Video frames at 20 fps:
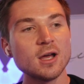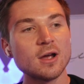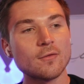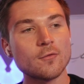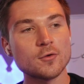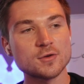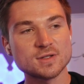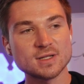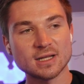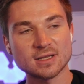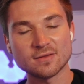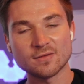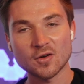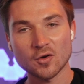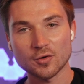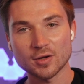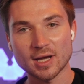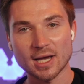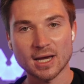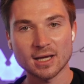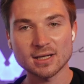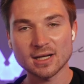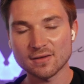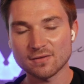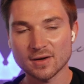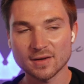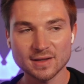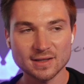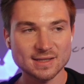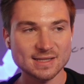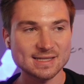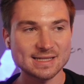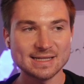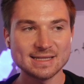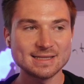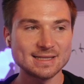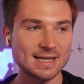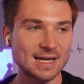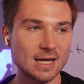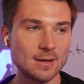versus at the very end. I find that the
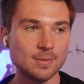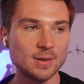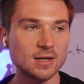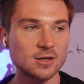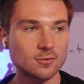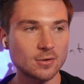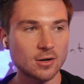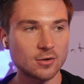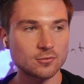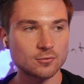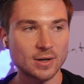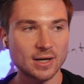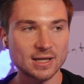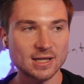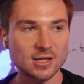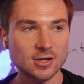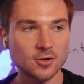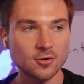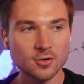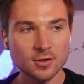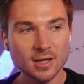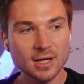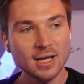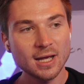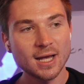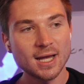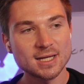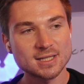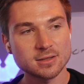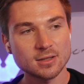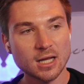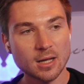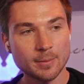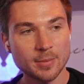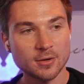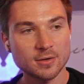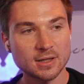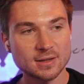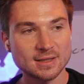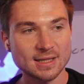CTA being around right here is a lot
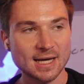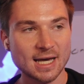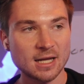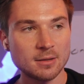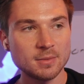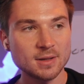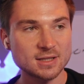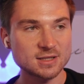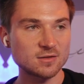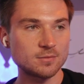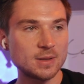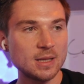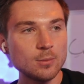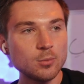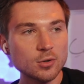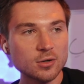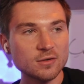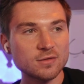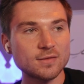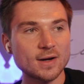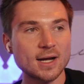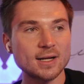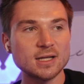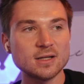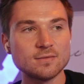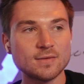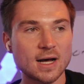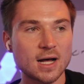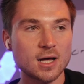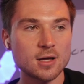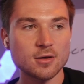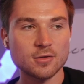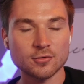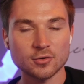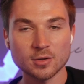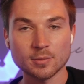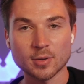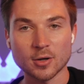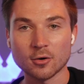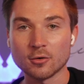better than at the end, because if people are finding value through
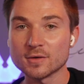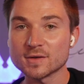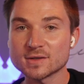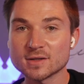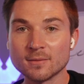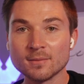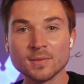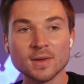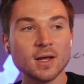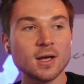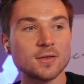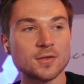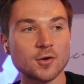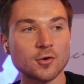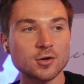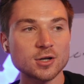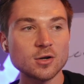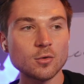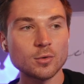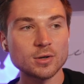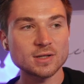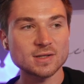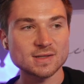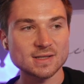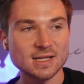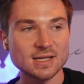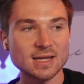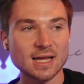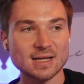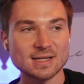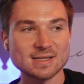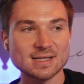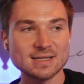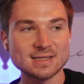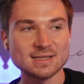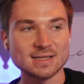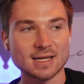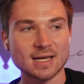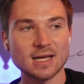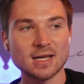the post, they're going to want to see that
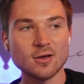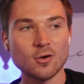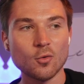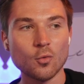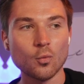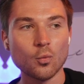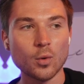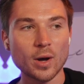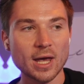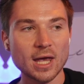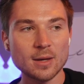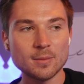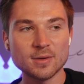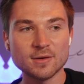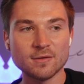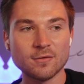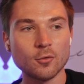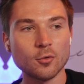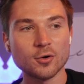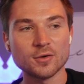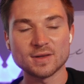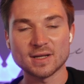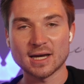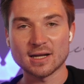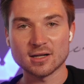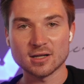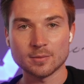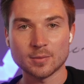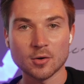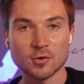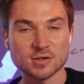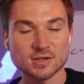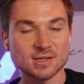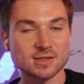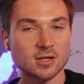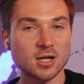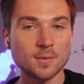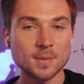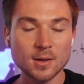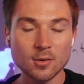CTA way before the end of the post, because a
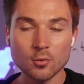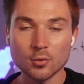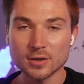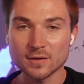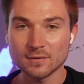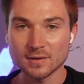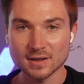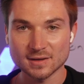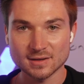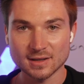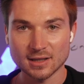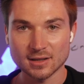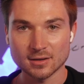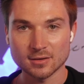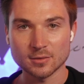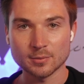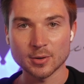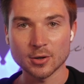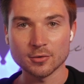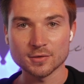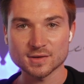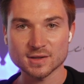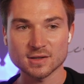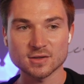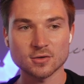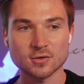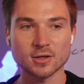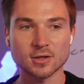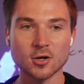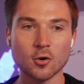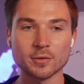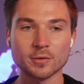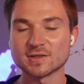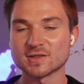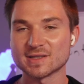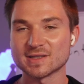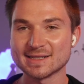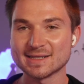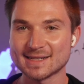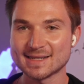lot of people won't even get to the end of the post because they're like, oh, it's a
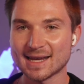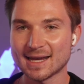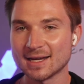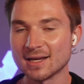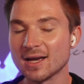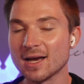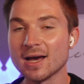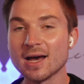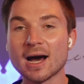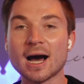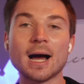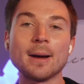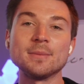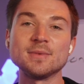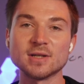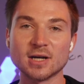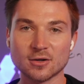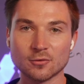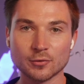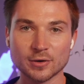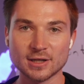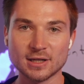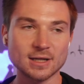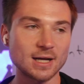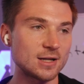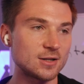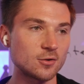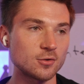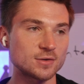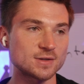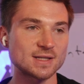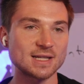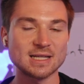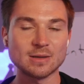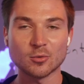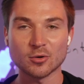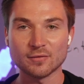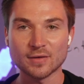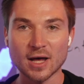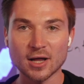CTA. I'm done reading. I don't see any
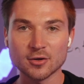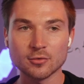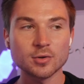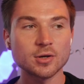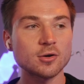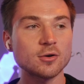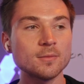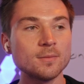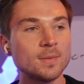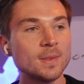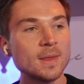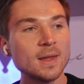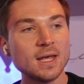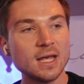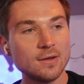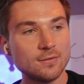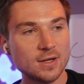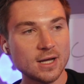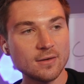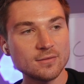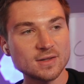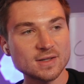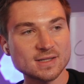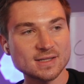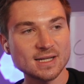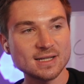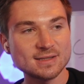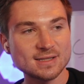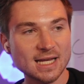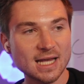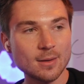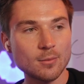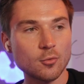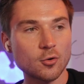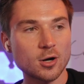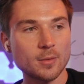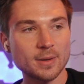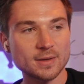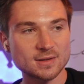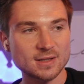more value here. If you have the CTA more
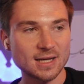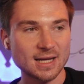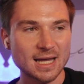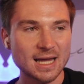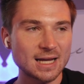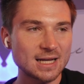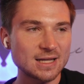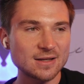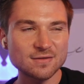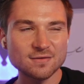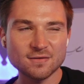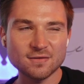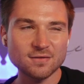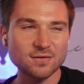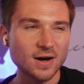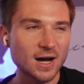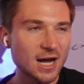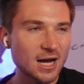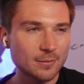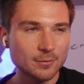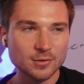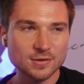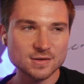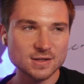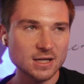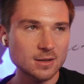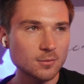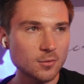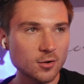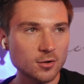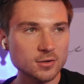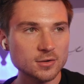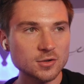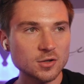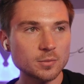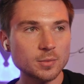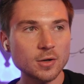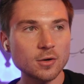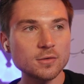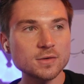about the 85% mark on your
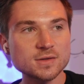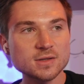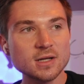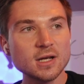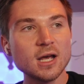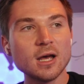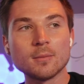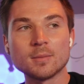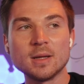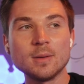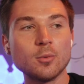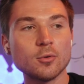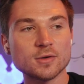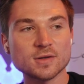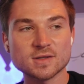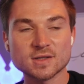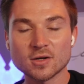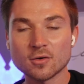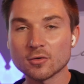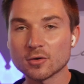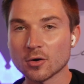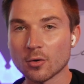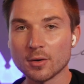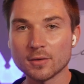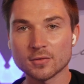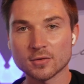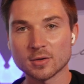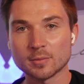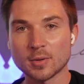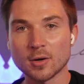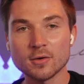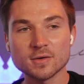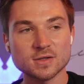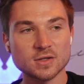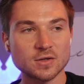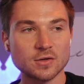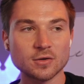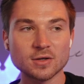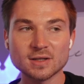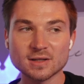post, people are still going through the post. So
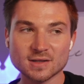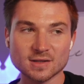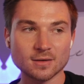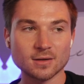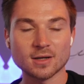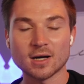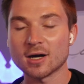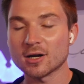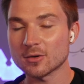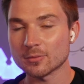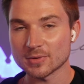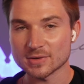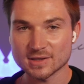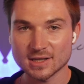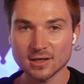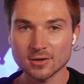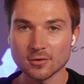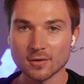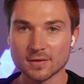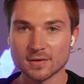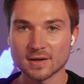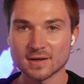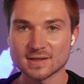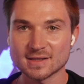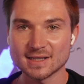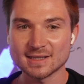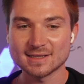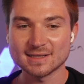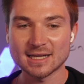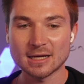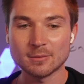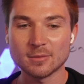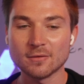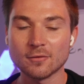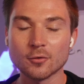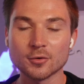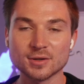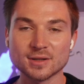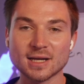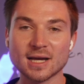they're going to 100% go through that CTA
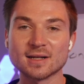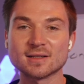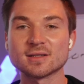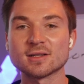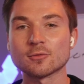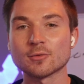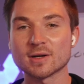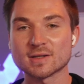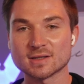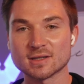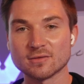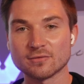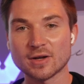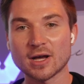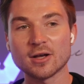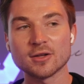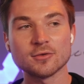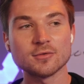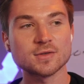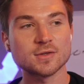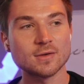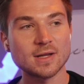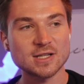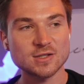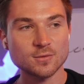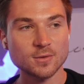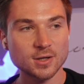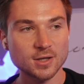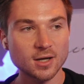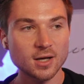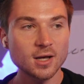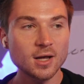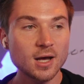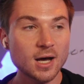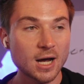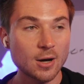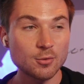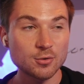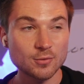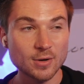before they get to the rest of the value. So that's why
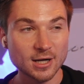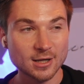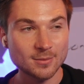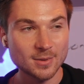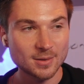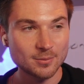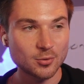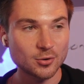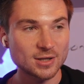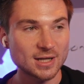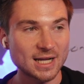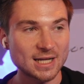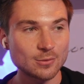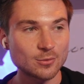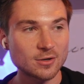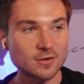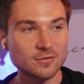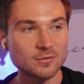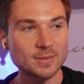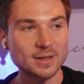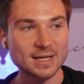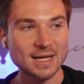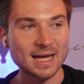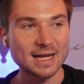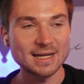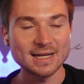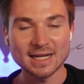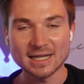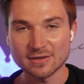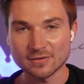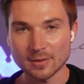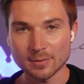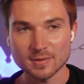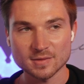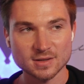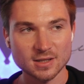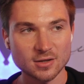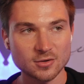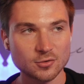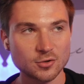I would recommend putting anywhere from 80 to
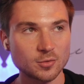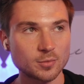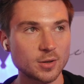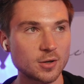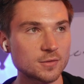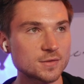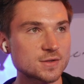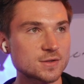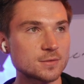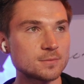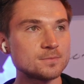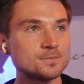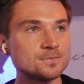85% through your post.